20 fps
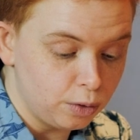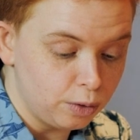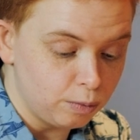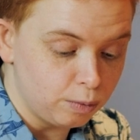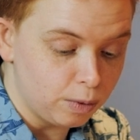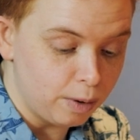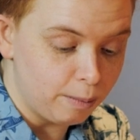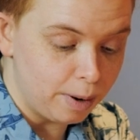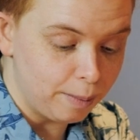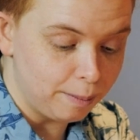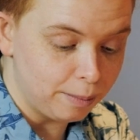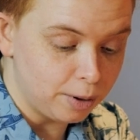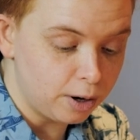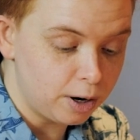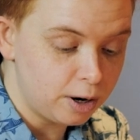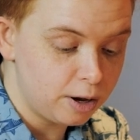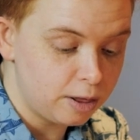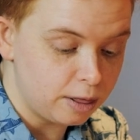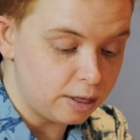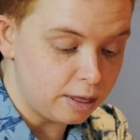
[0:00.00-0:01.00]

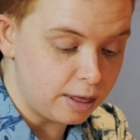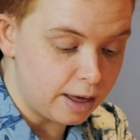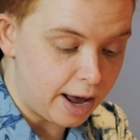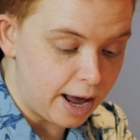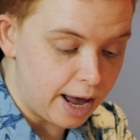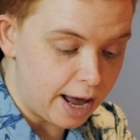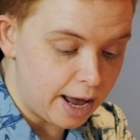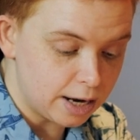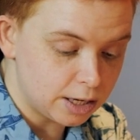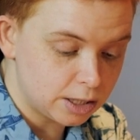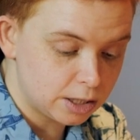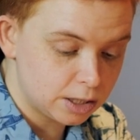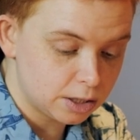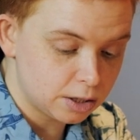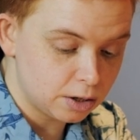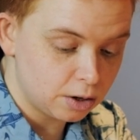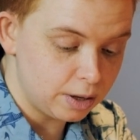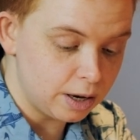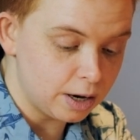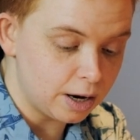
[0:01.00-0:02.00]
remember
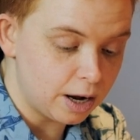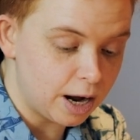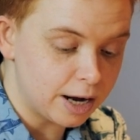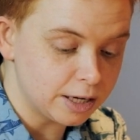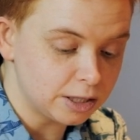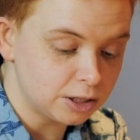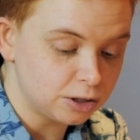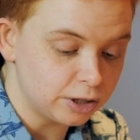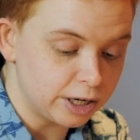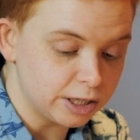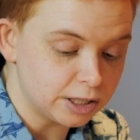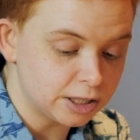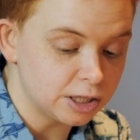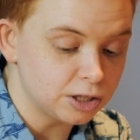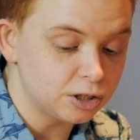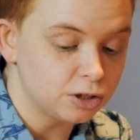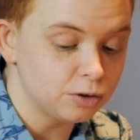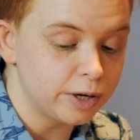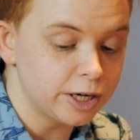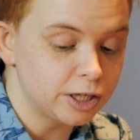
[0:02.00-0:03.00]
that in high-stress
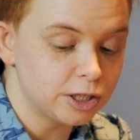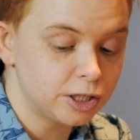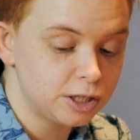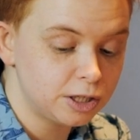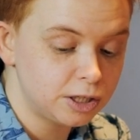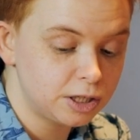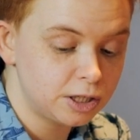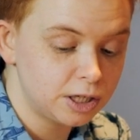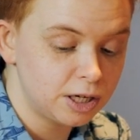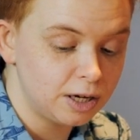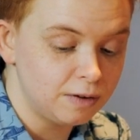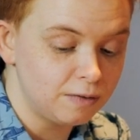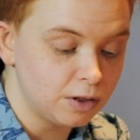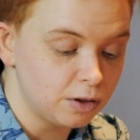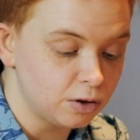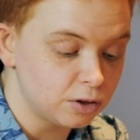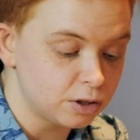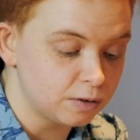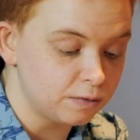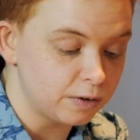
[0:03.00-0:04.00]
situations,
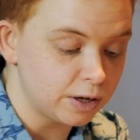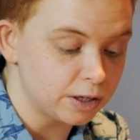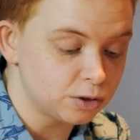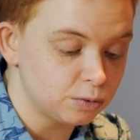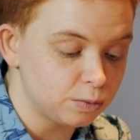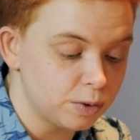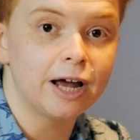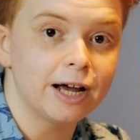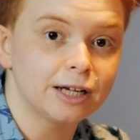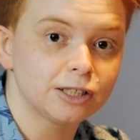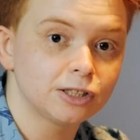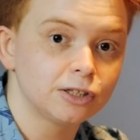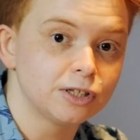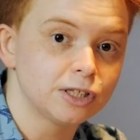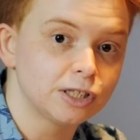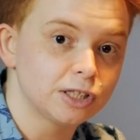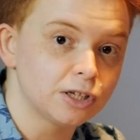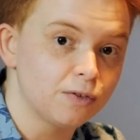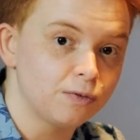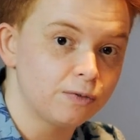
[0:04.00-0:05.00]
even those of us with
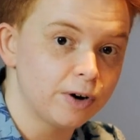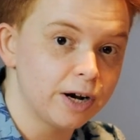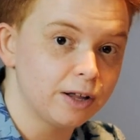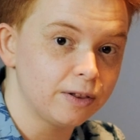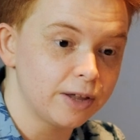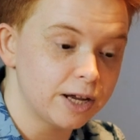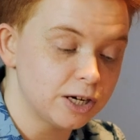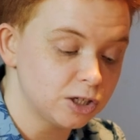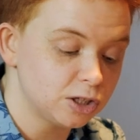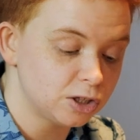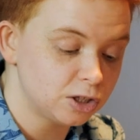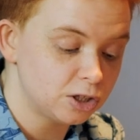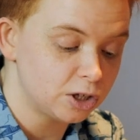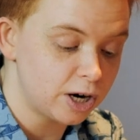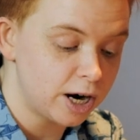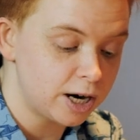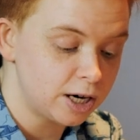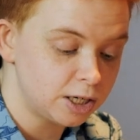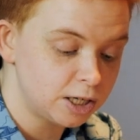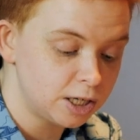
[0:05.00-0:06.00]
excellent self-regulation
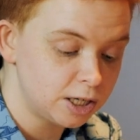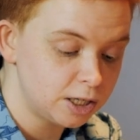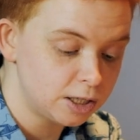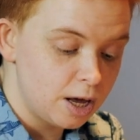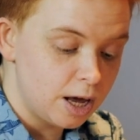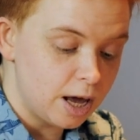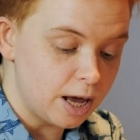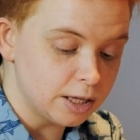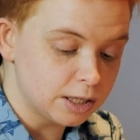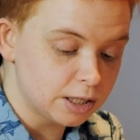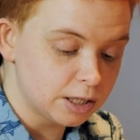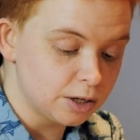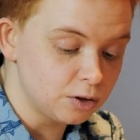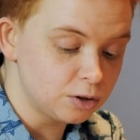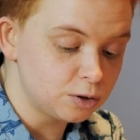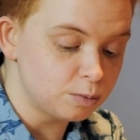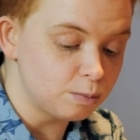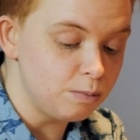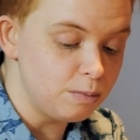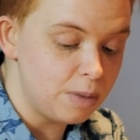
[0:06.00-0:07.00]
strategies and
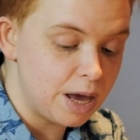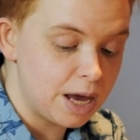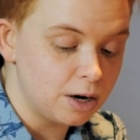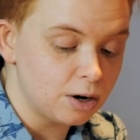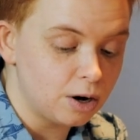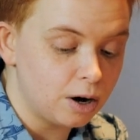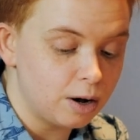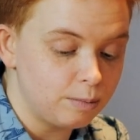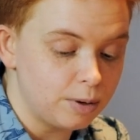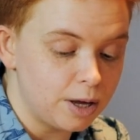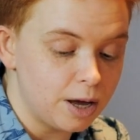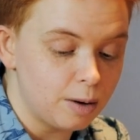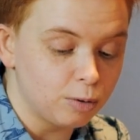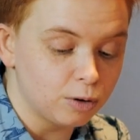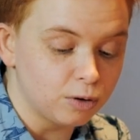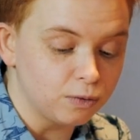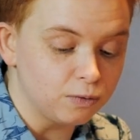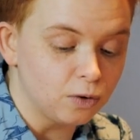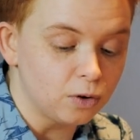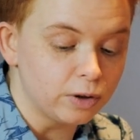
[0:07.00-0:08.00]
skills may not be
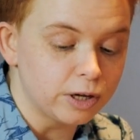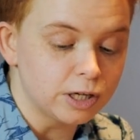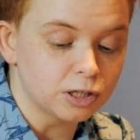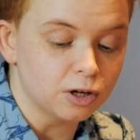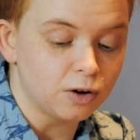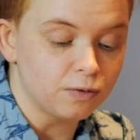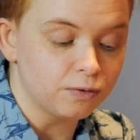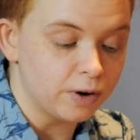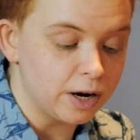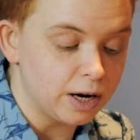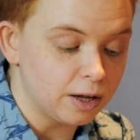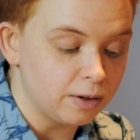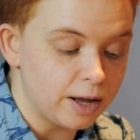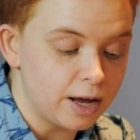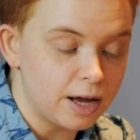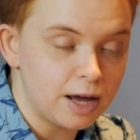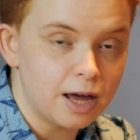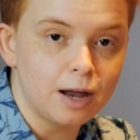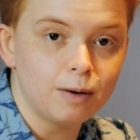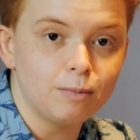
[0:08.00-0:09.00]
able to fully
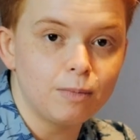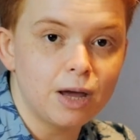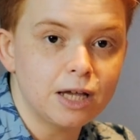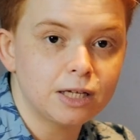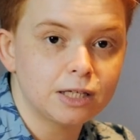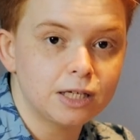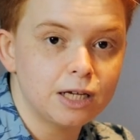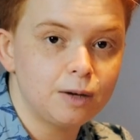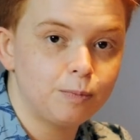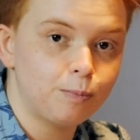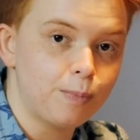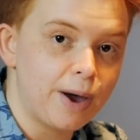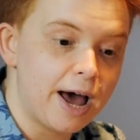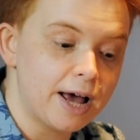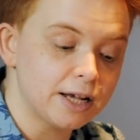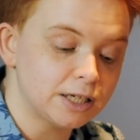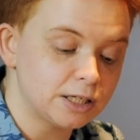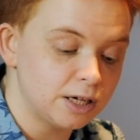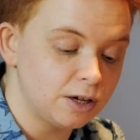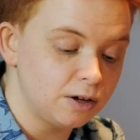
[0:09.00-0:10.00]
self-regulate and may seek
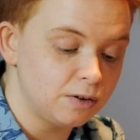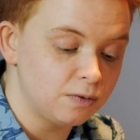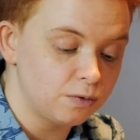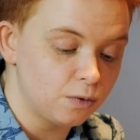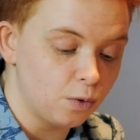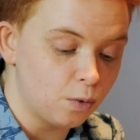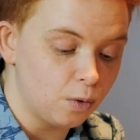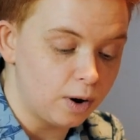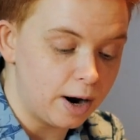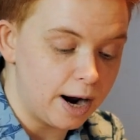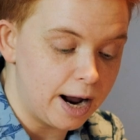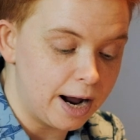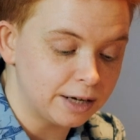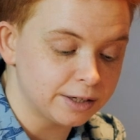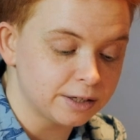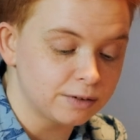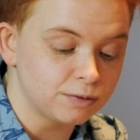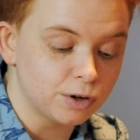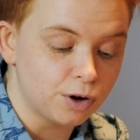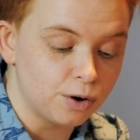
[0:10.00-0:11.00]
passive or
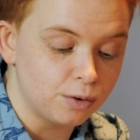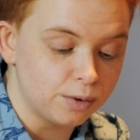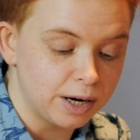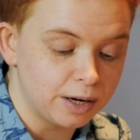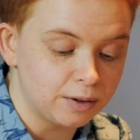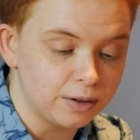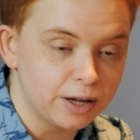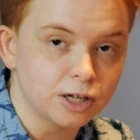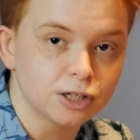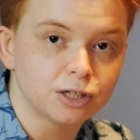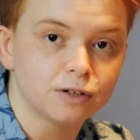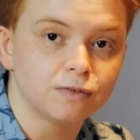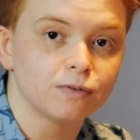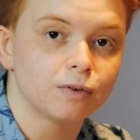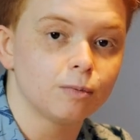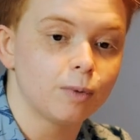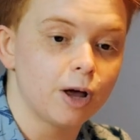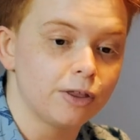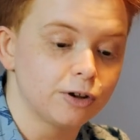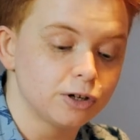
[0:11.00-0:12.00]
active co-regulation
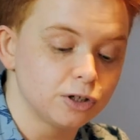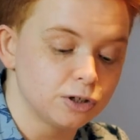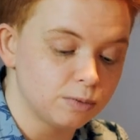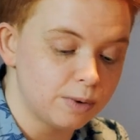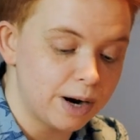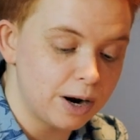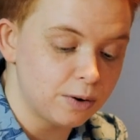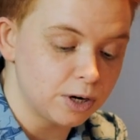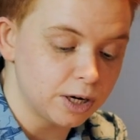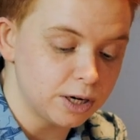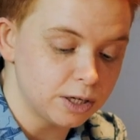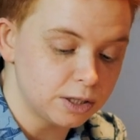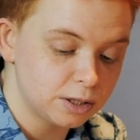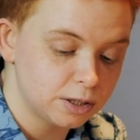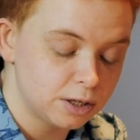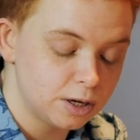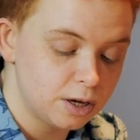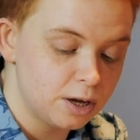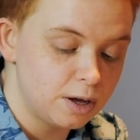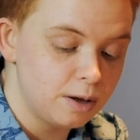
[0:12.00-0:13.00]
from others around us.